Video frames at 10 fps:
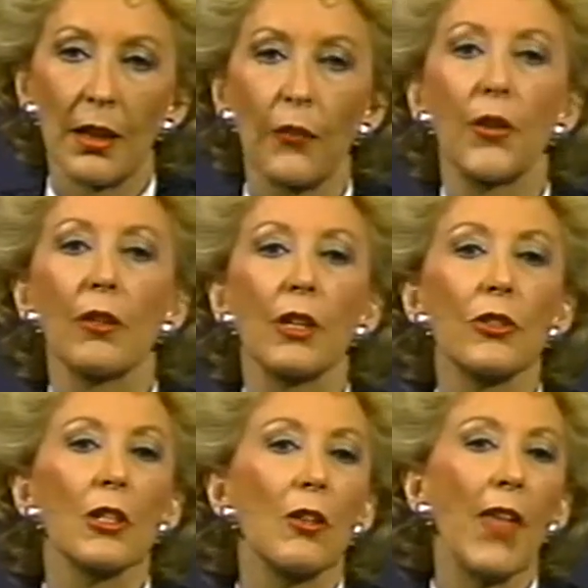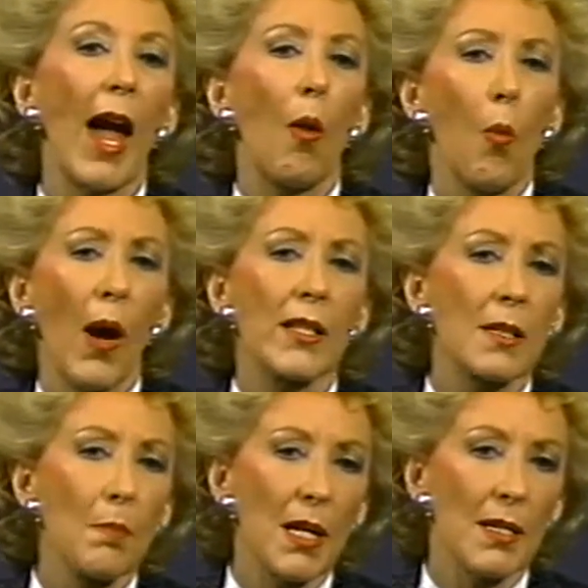If you can do that,
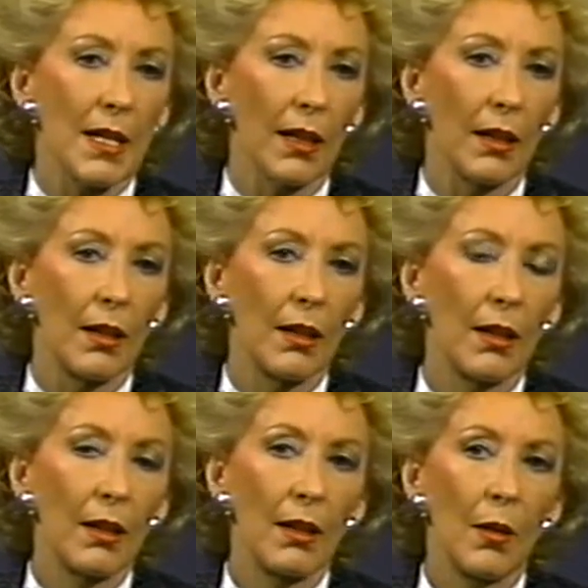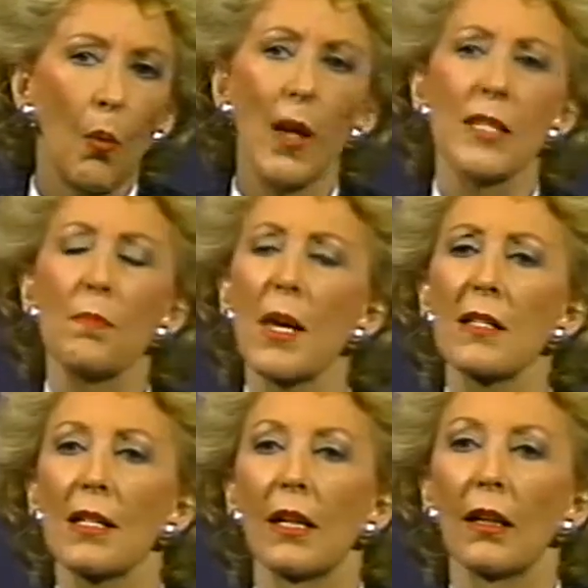what's missing? What's
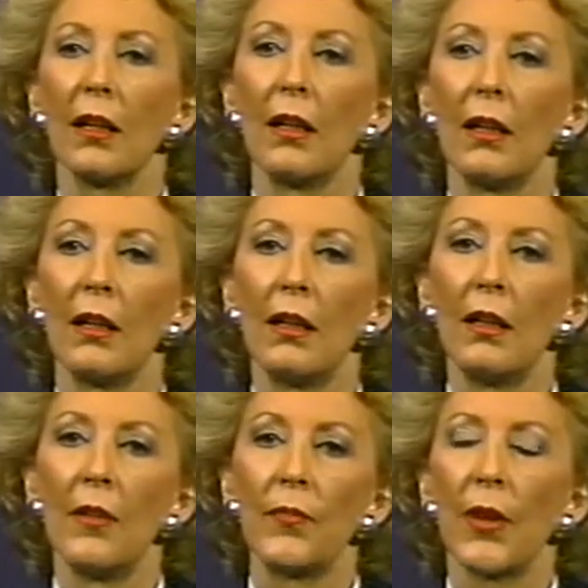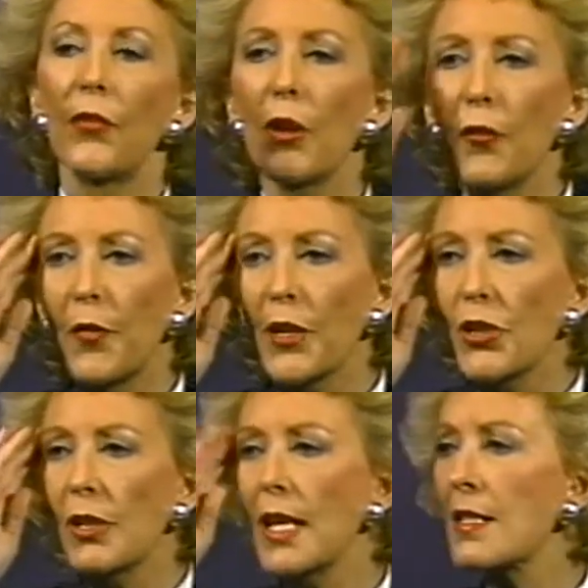missing? If your
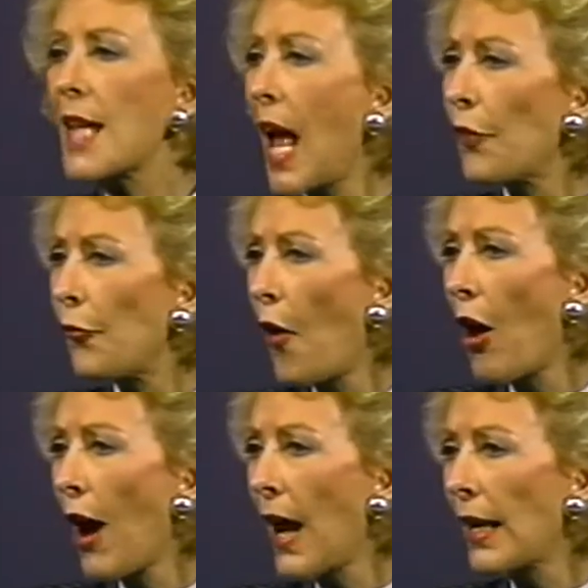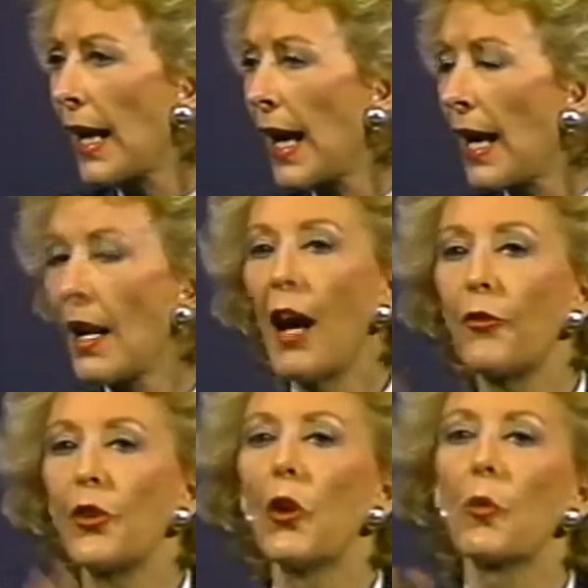vision is that far out ahead
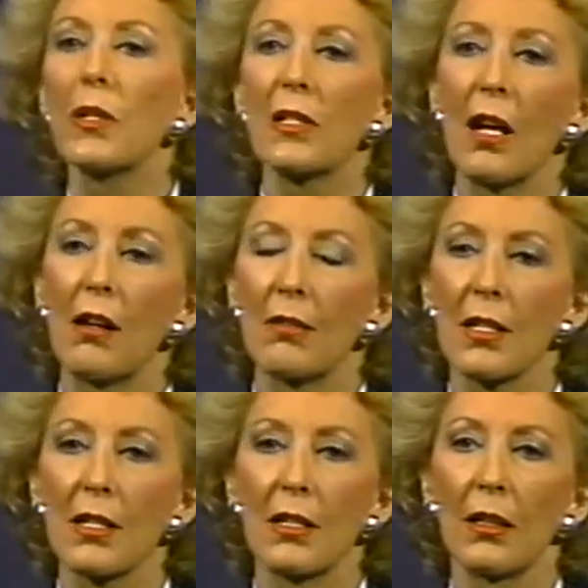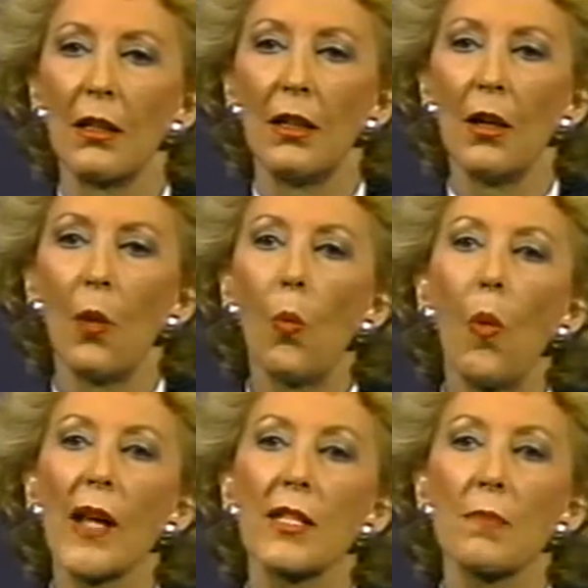of your results,
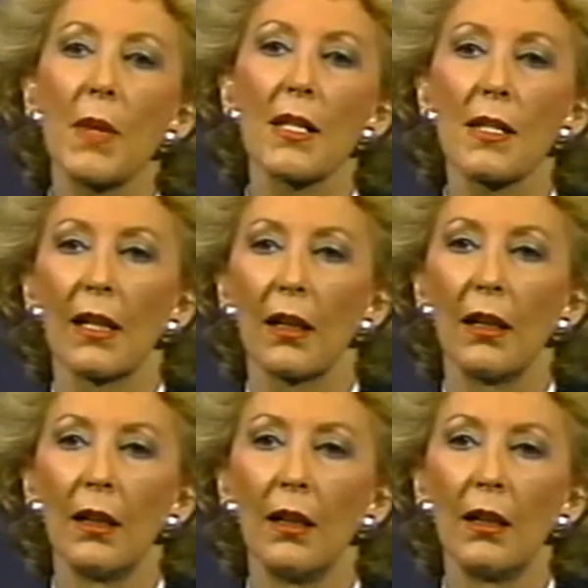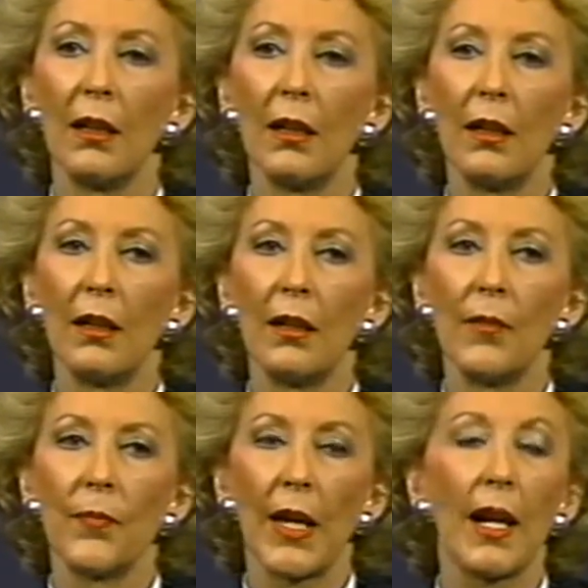what's missing?
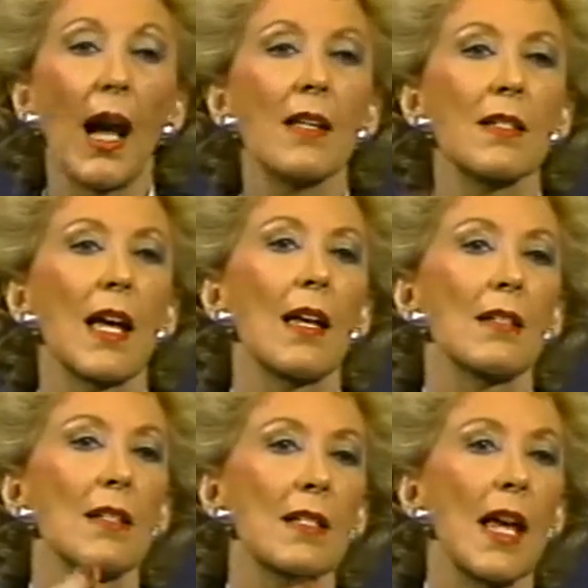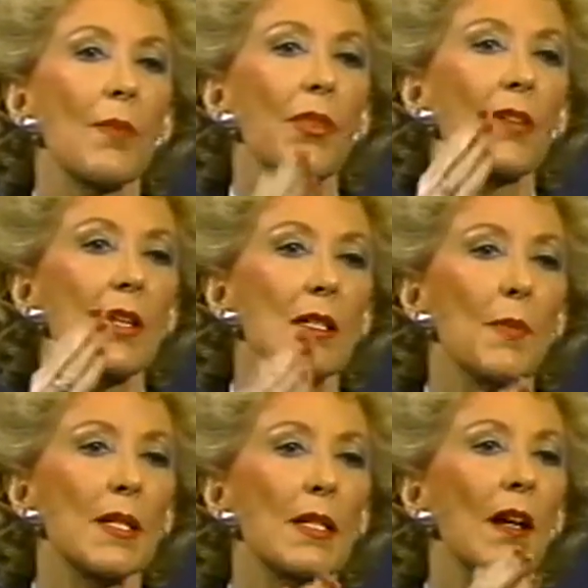And I say it's the same thing that's
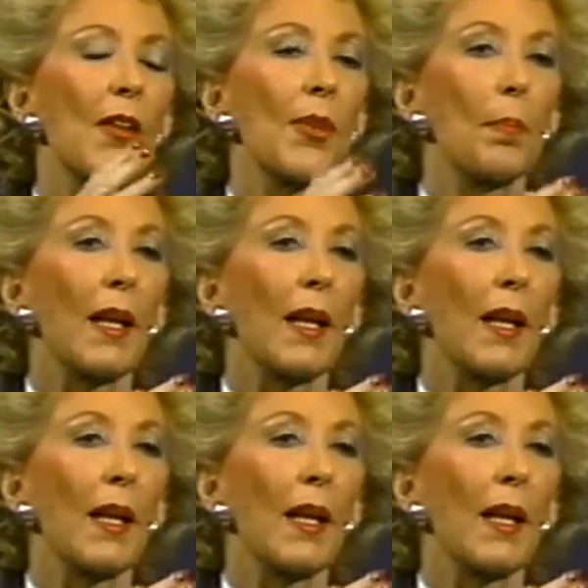missing on the